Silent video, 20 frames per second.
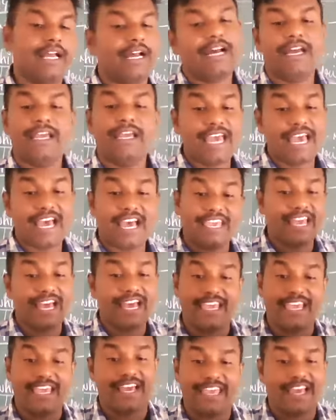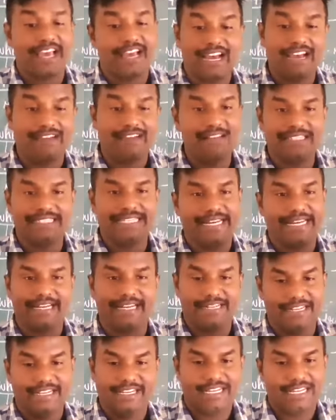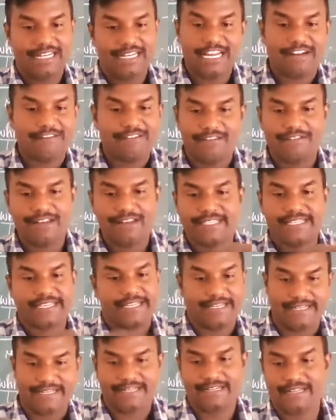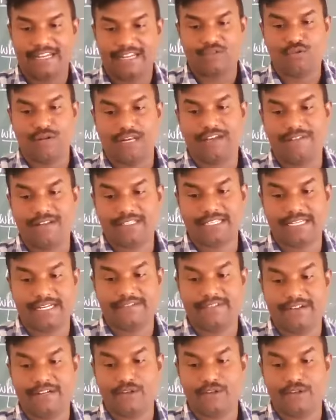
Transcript: Yeah. I will say. Now I will say. Now only I will say.